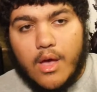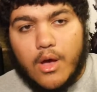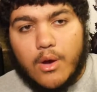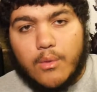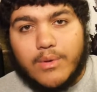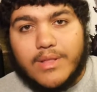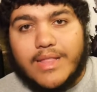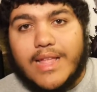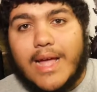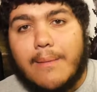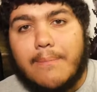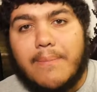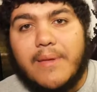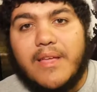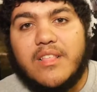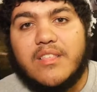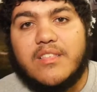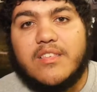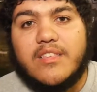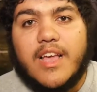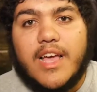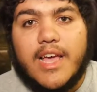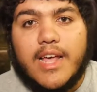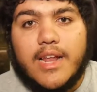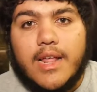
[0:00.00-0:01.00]
With that being
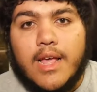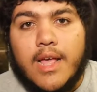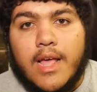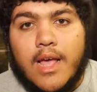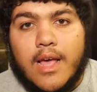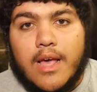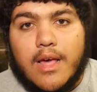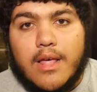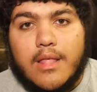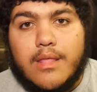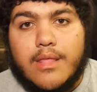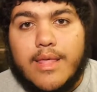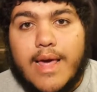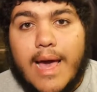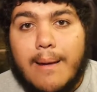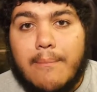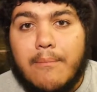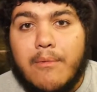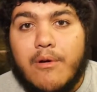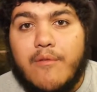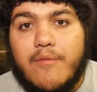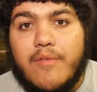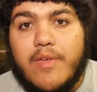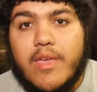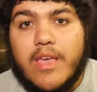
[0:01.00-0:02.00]
said, that
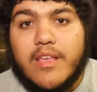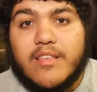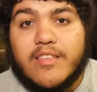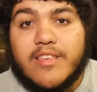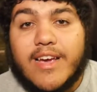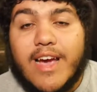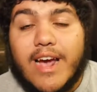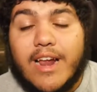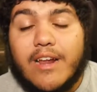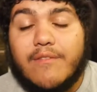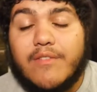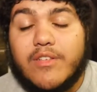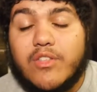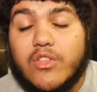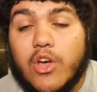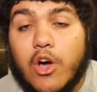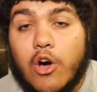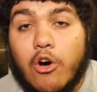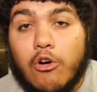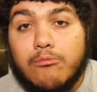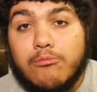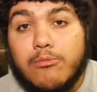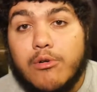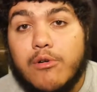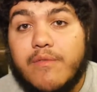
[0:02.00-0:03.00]
movie is kind of its
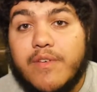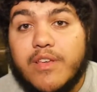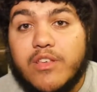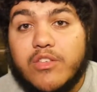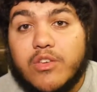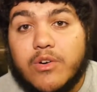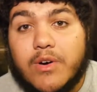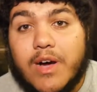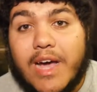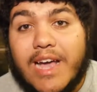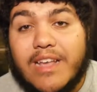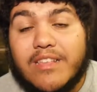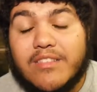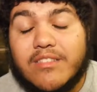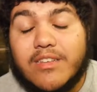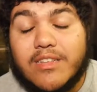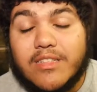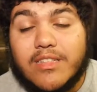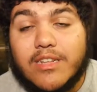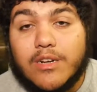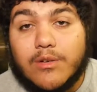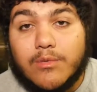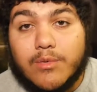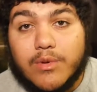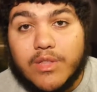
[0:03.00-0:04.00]
own movie, so it has
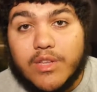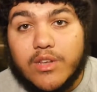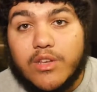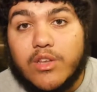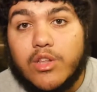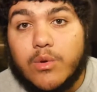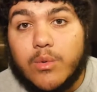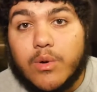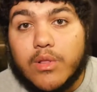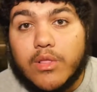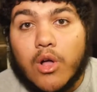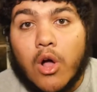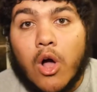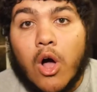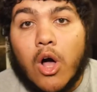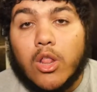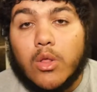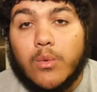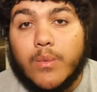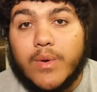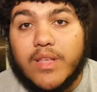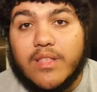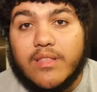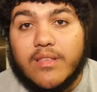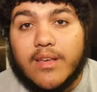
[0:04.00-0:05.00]
nothing to really do with the
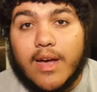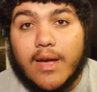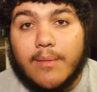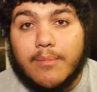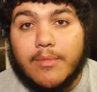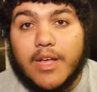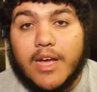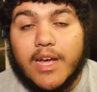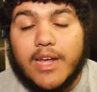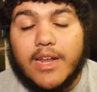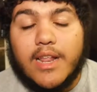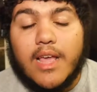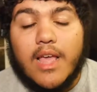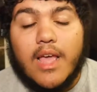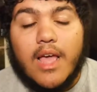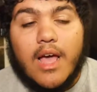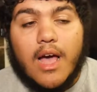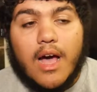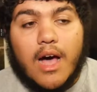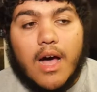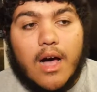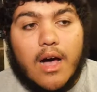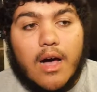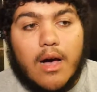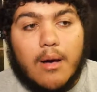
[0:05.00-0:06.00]
Halloween timeline.
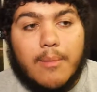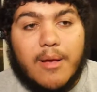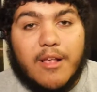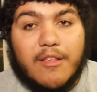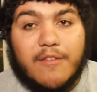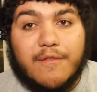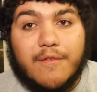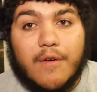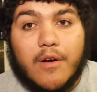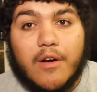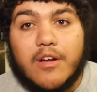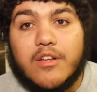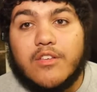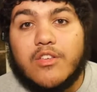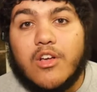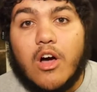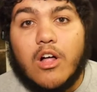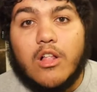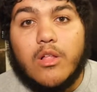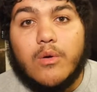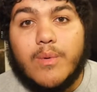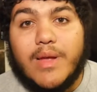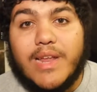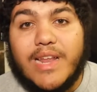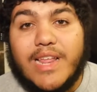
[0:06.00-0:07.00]
Um, as far as
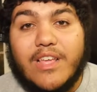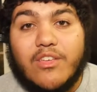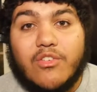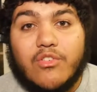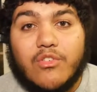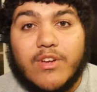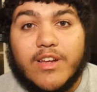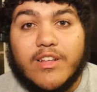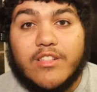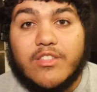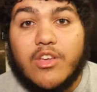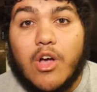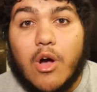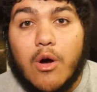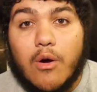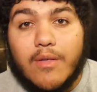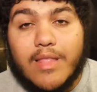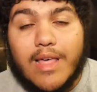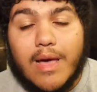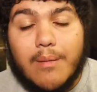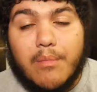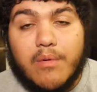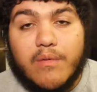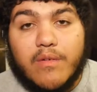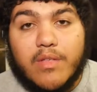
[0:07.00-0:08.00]
Halloween Easter eggs go
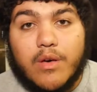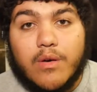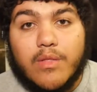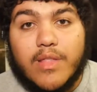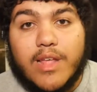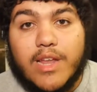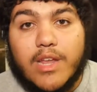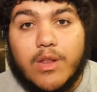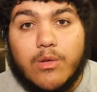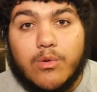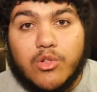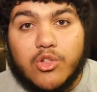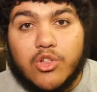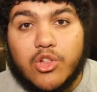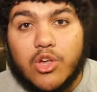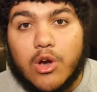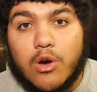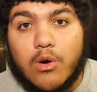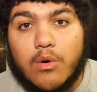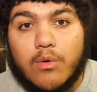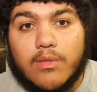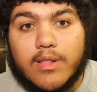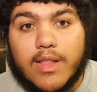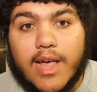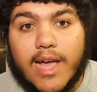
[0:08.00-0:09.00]
in that movie, though, they do
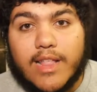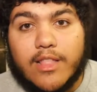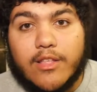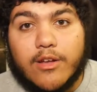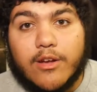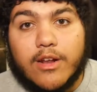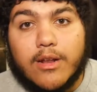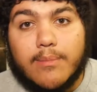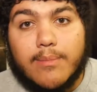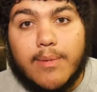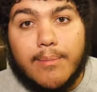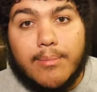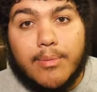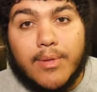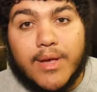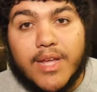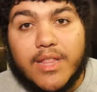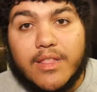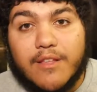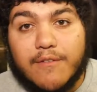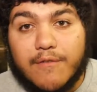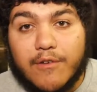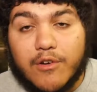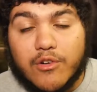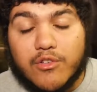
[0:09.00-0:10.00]
show like they're going to be
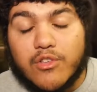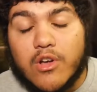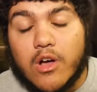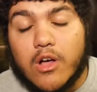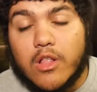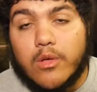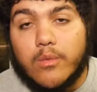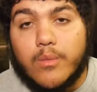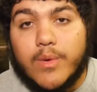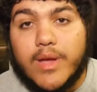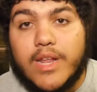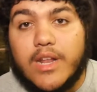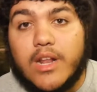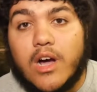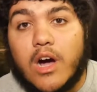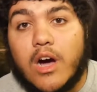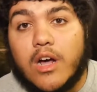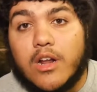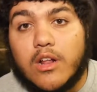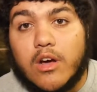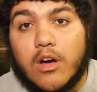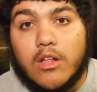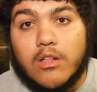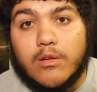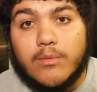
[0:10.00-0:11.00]
playing the first Halloween
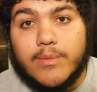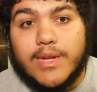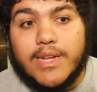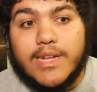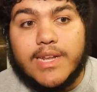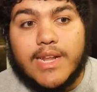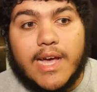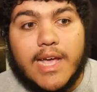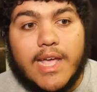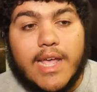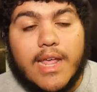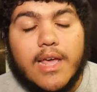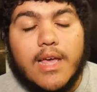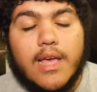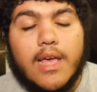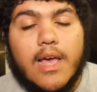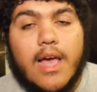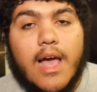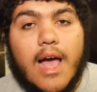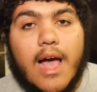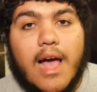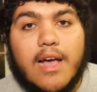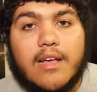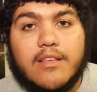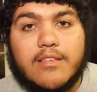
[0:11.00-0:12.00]
on Halloween night
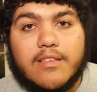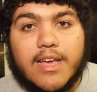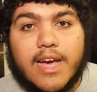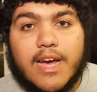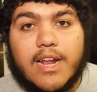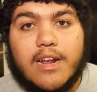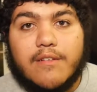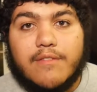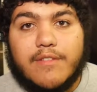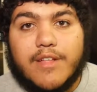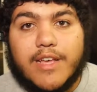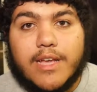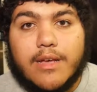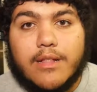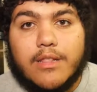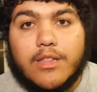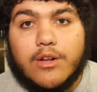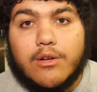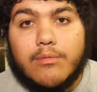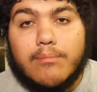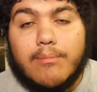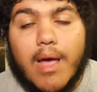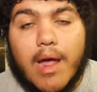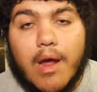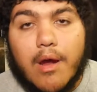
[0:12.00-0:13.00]
as kind of like a
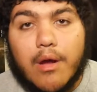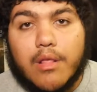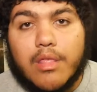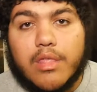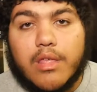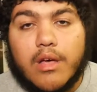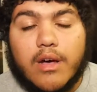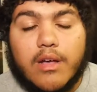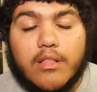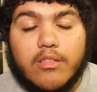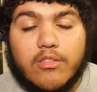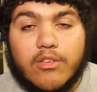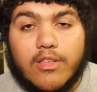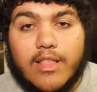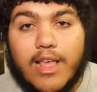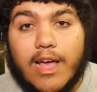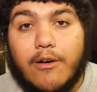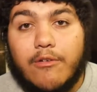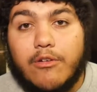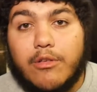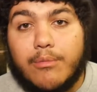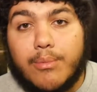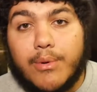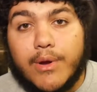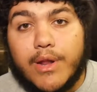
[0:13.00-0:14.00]
little marathon. So
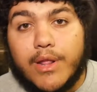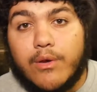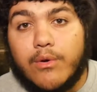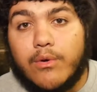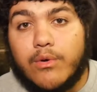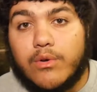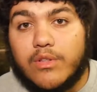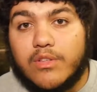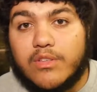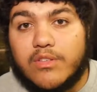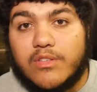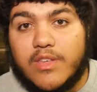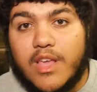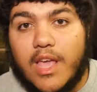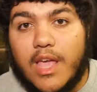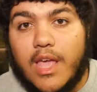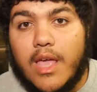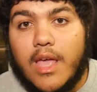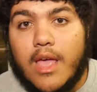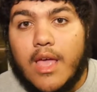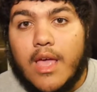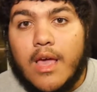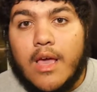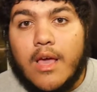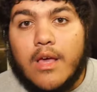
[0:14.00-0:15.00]
that was pretty cool to
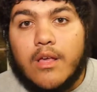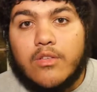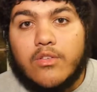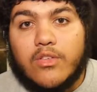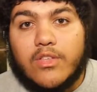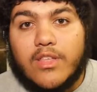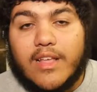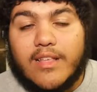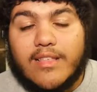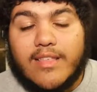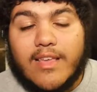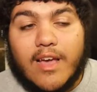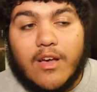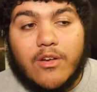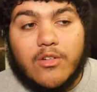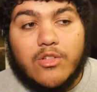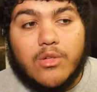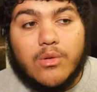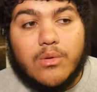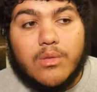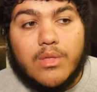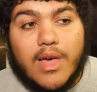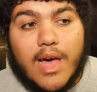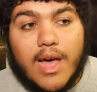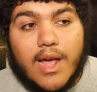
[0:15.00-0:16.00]
see. So that tells
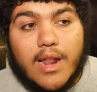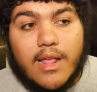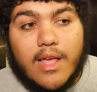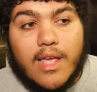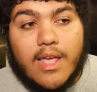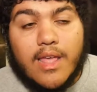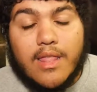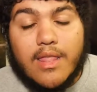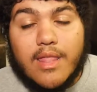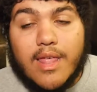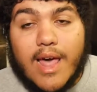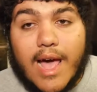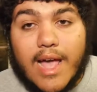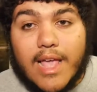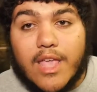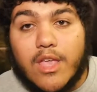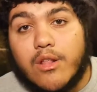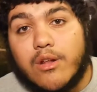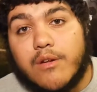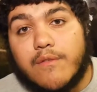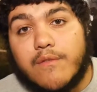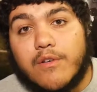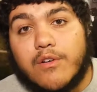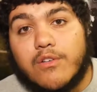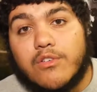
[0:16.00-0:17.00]
you that in that
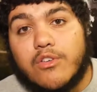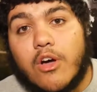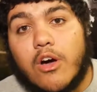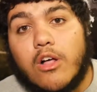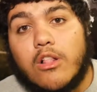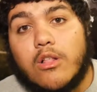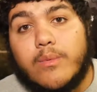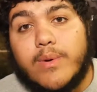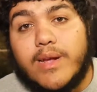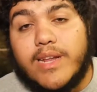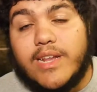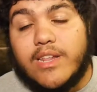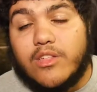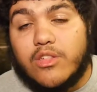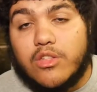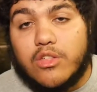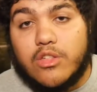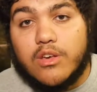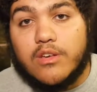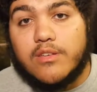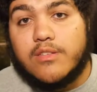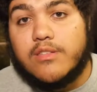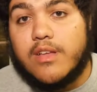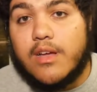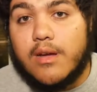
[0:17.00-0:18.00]
universe, Halloween is
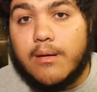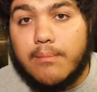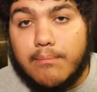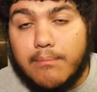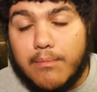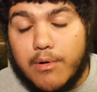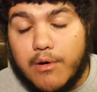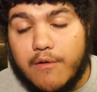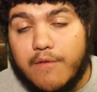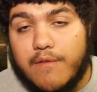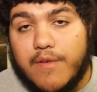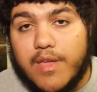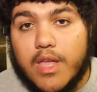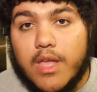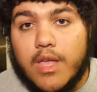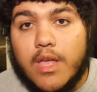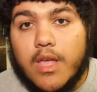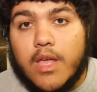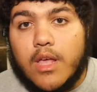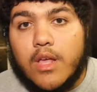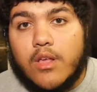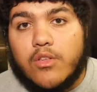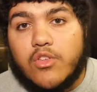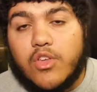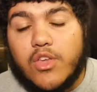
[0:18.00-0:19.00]
just a movie.
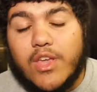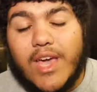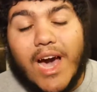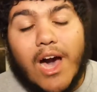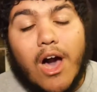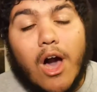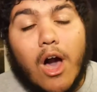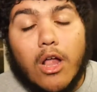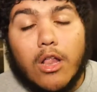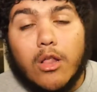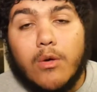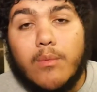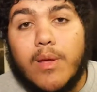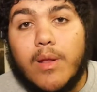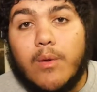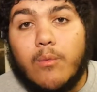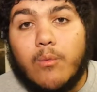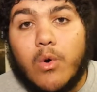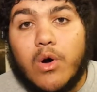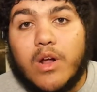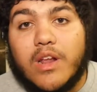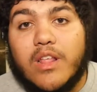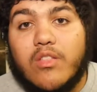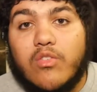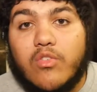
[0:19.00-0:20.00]
So you got Halloween
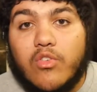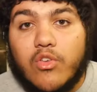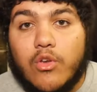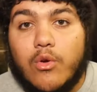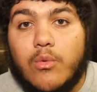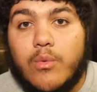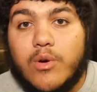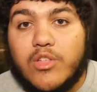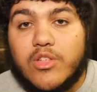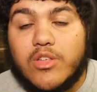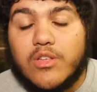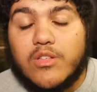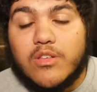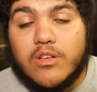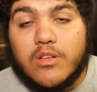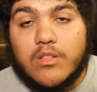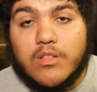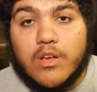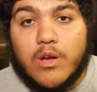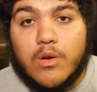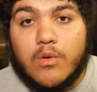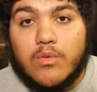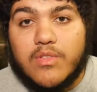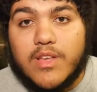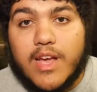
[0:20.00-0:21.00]
1 and 2, which is
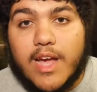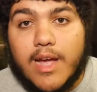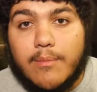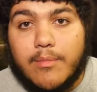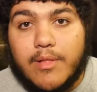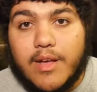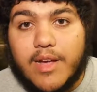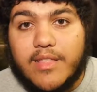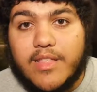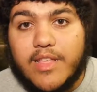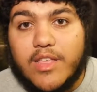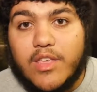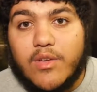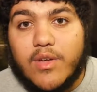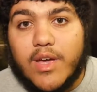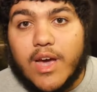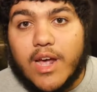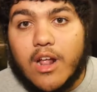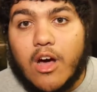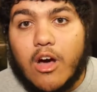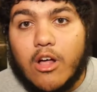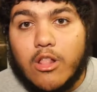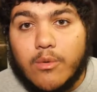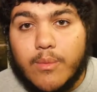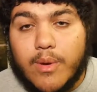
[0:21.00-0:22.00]
its own timeline. Then you
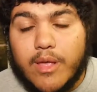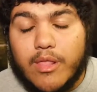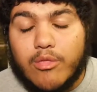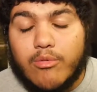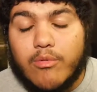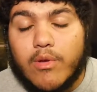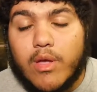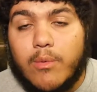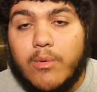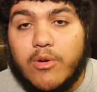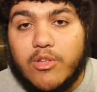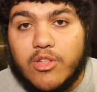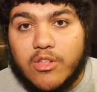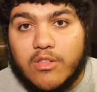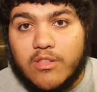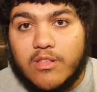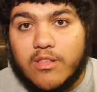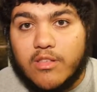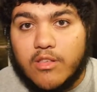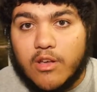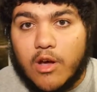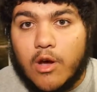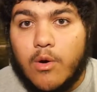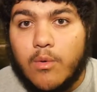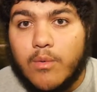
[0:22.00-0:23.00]
got Halloween 3, which is
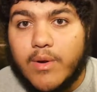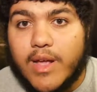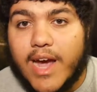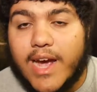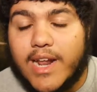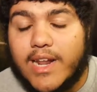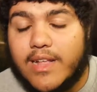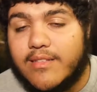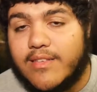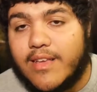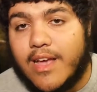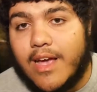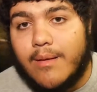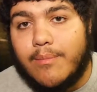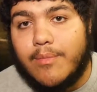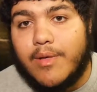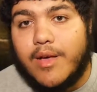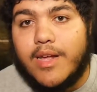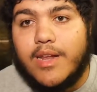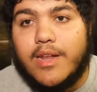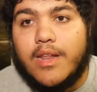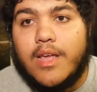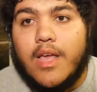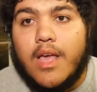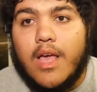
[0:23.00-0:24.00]
its own kind of
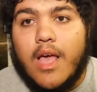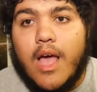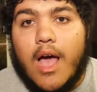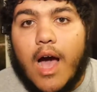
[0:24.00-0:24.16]
timeline.